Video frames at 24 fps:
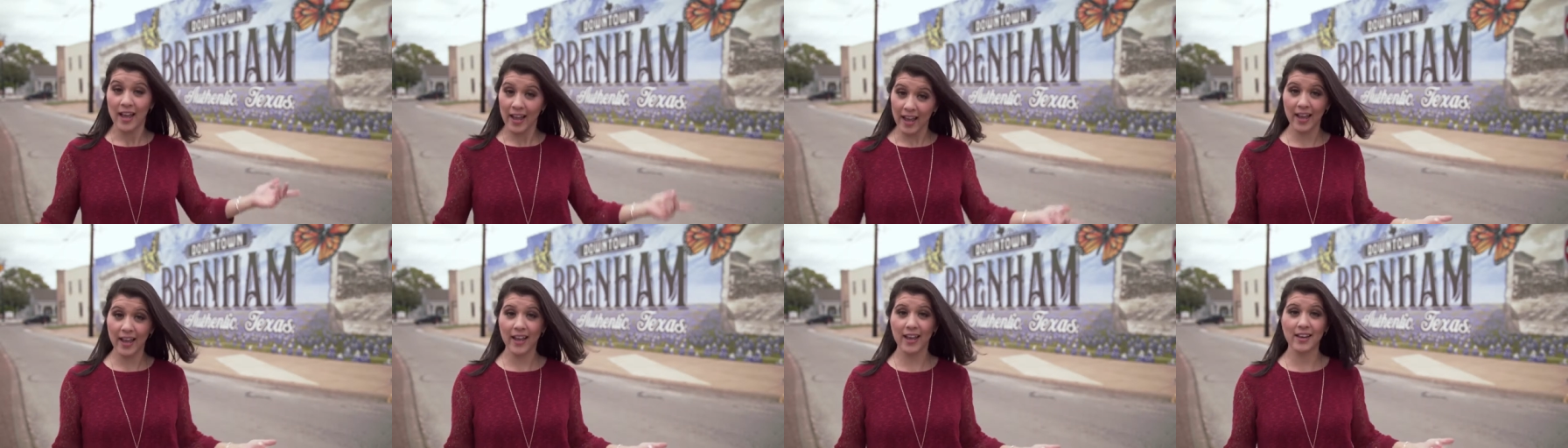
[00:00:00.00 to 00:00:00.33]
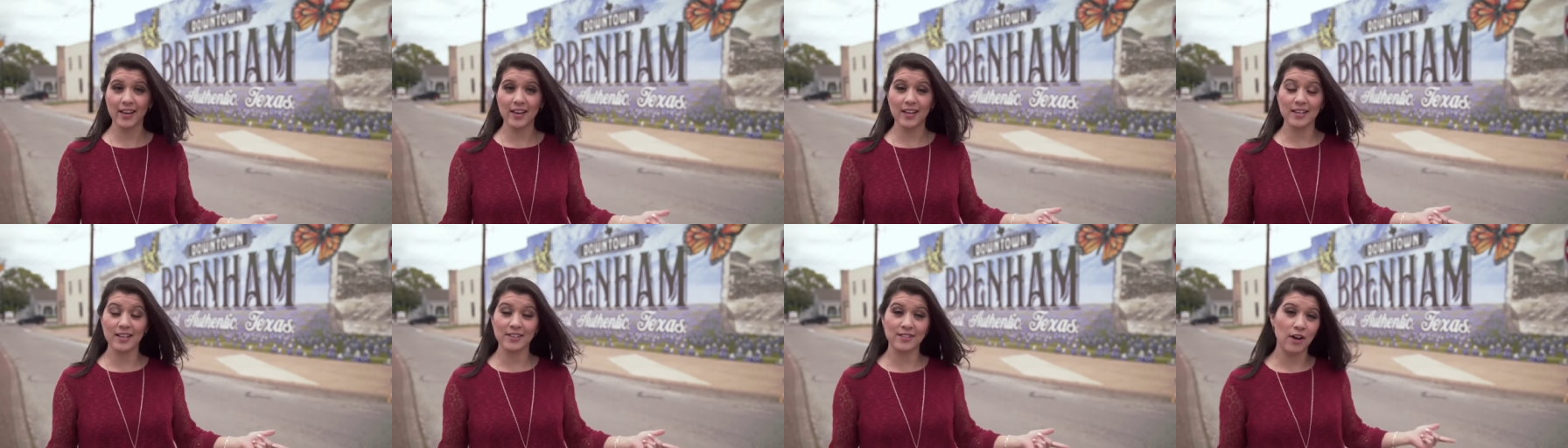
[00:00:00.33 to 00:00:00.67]

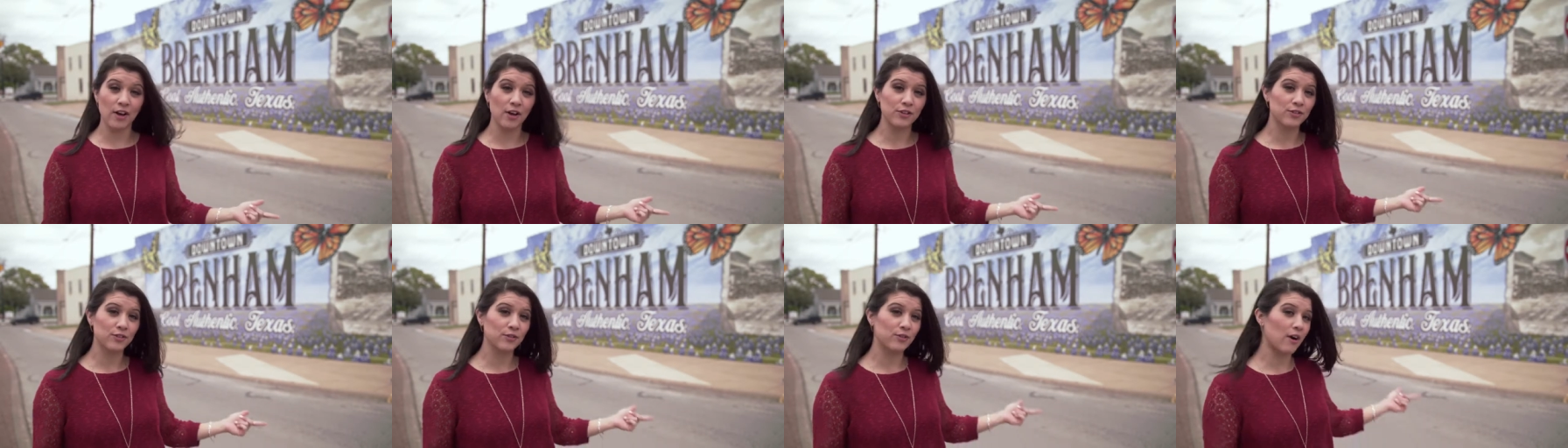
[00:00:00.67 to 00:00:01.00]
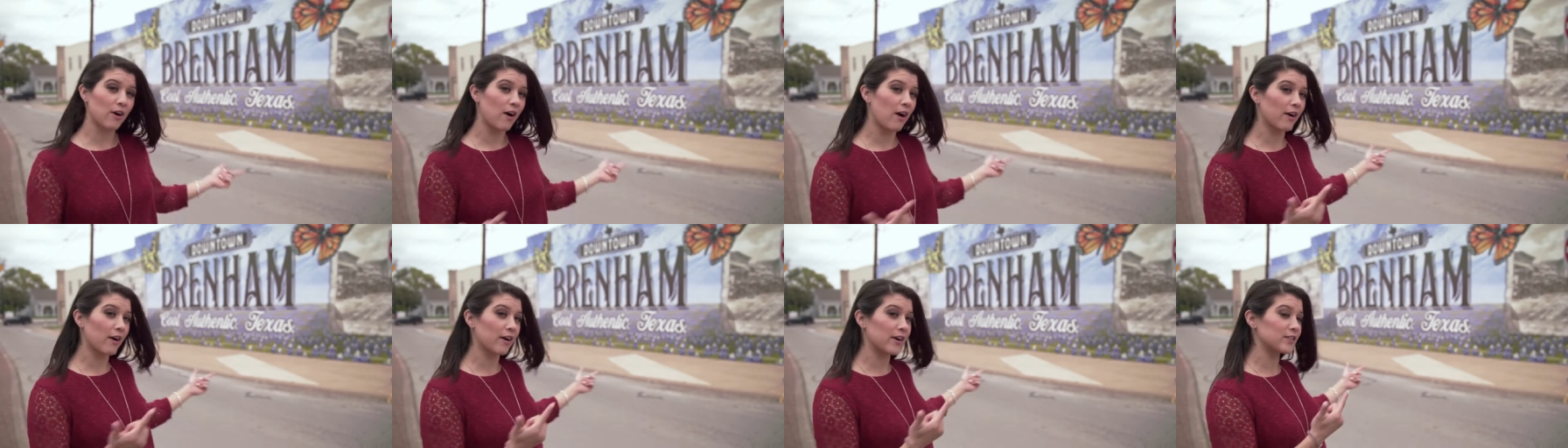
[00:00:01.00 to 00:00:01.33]
and is also
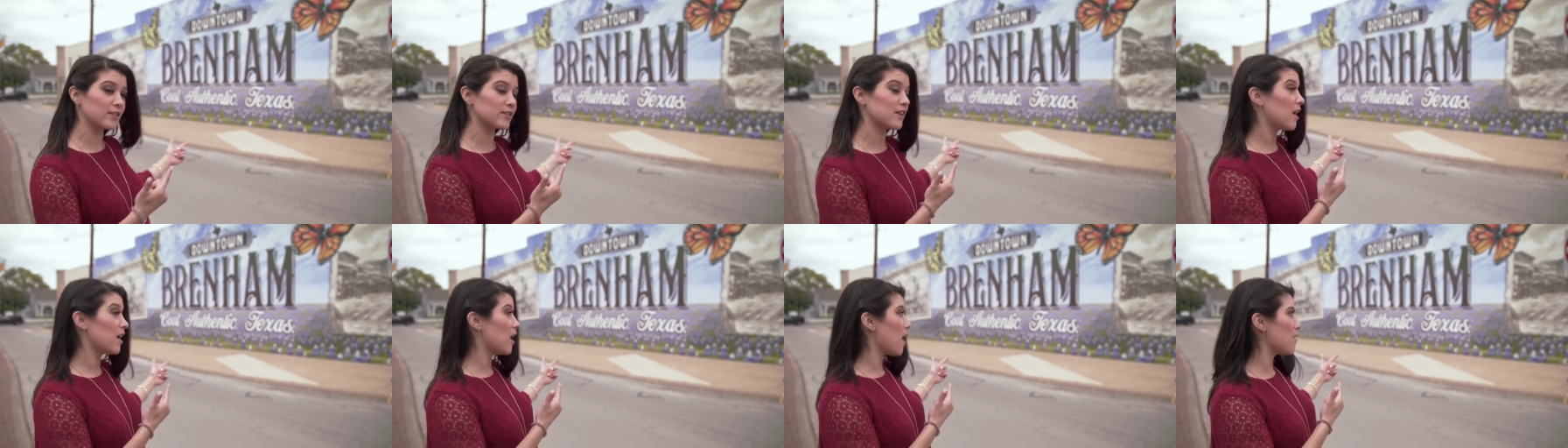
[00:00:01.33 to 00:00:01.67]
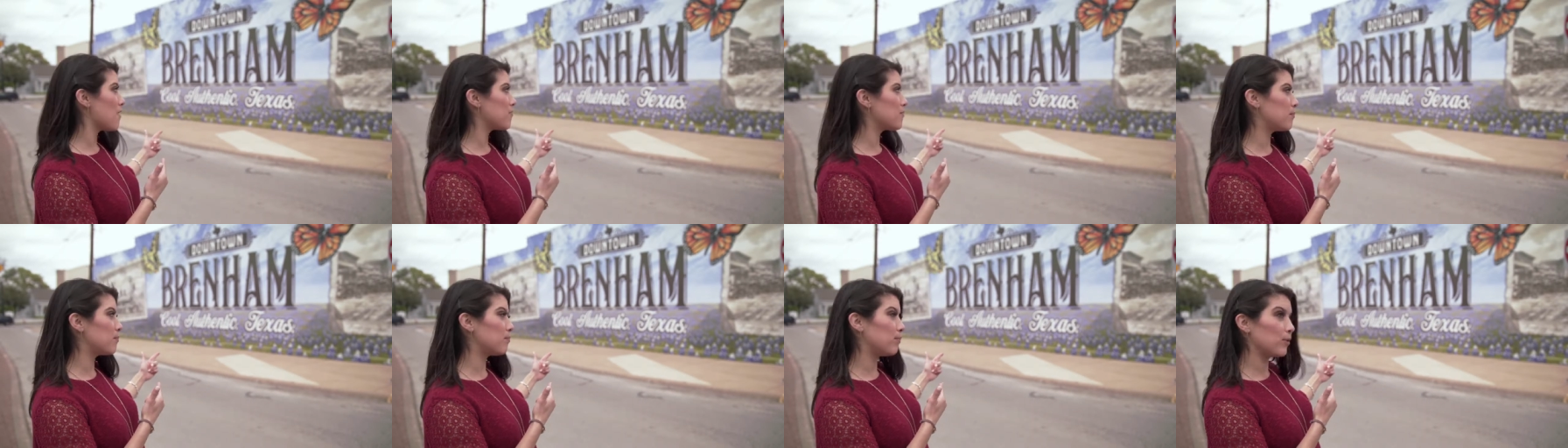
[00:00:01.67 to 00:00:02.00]
the heart
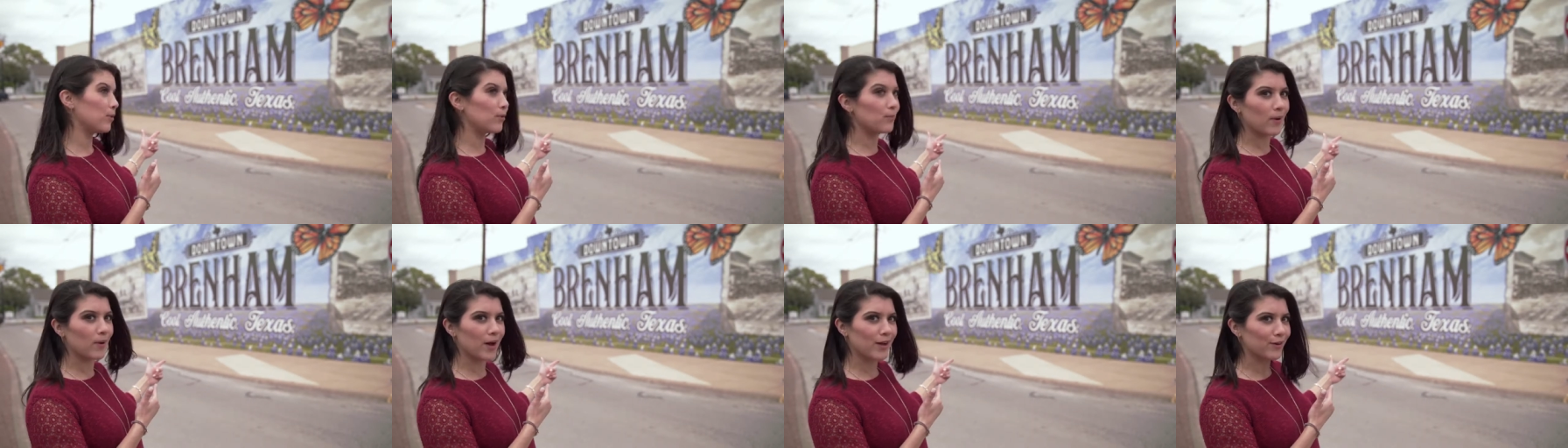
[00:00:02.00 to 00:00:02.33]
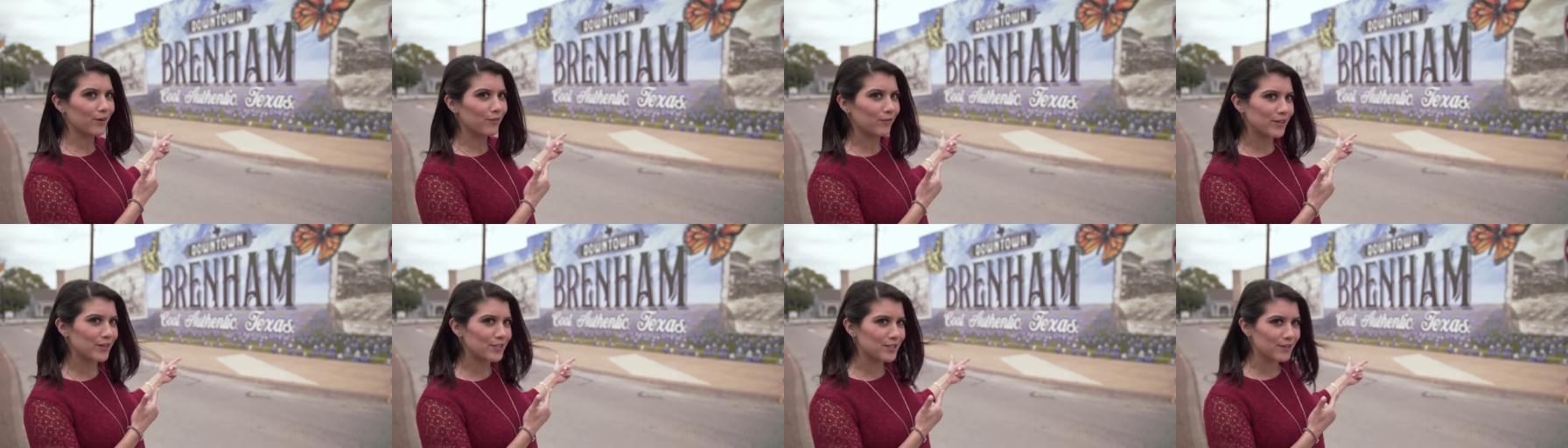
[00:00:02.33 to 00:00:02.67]
of the
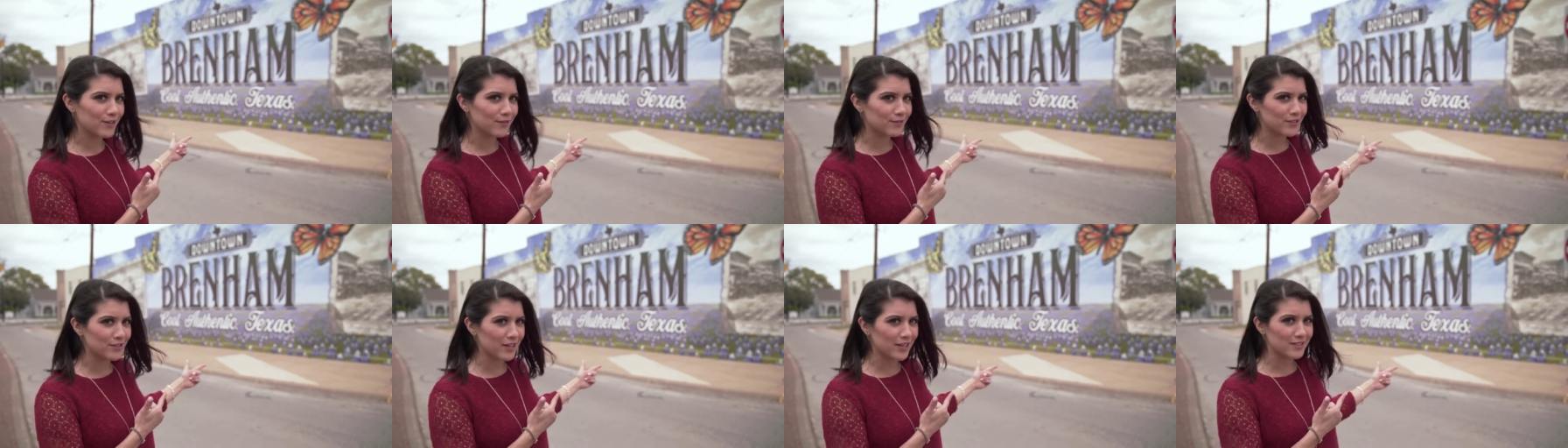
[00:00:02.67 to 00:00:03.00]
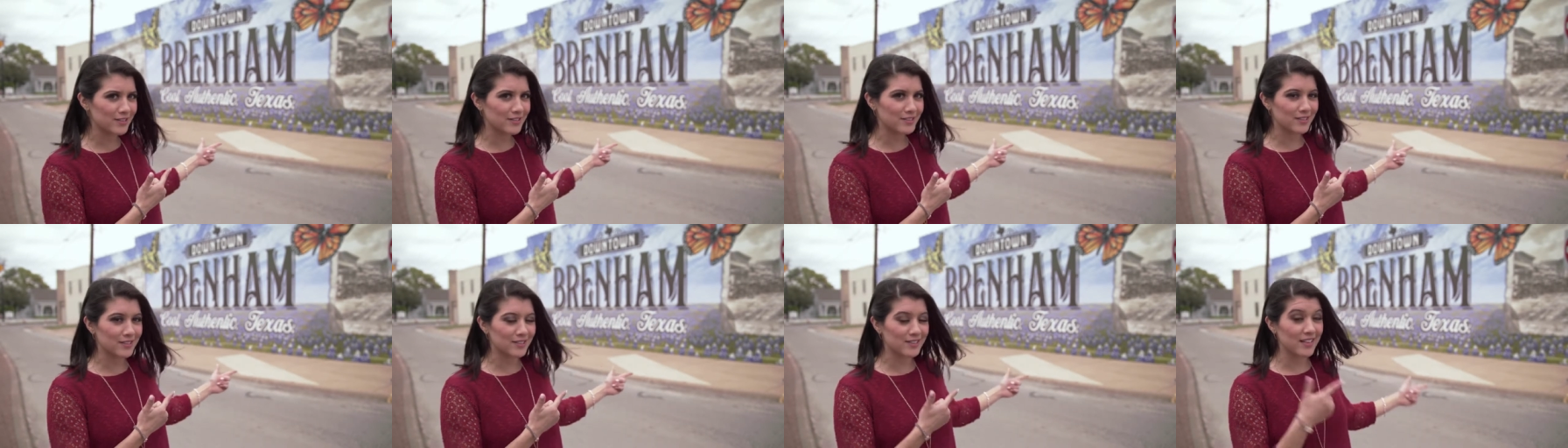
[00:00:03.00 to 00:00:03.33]
Bluebonnet region of
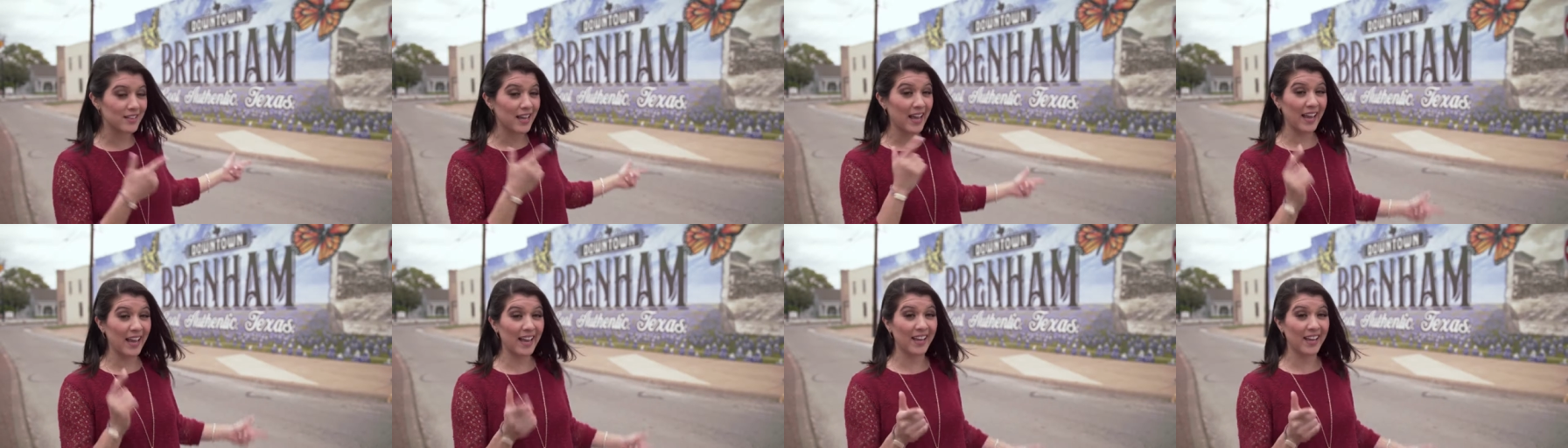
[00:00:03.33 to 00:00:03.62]
Texas,